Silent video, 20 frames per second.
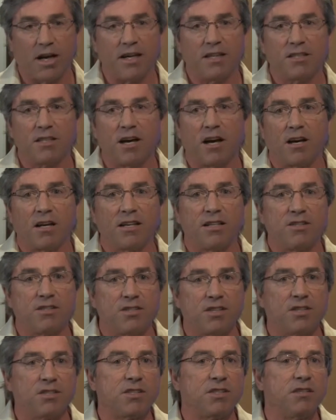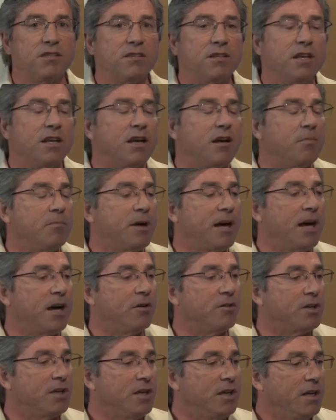I talk consistently
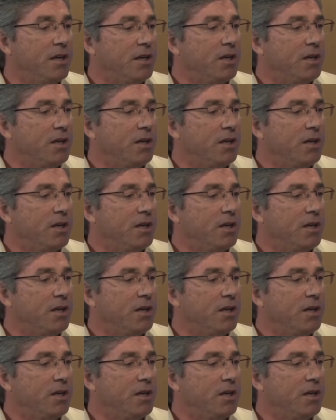about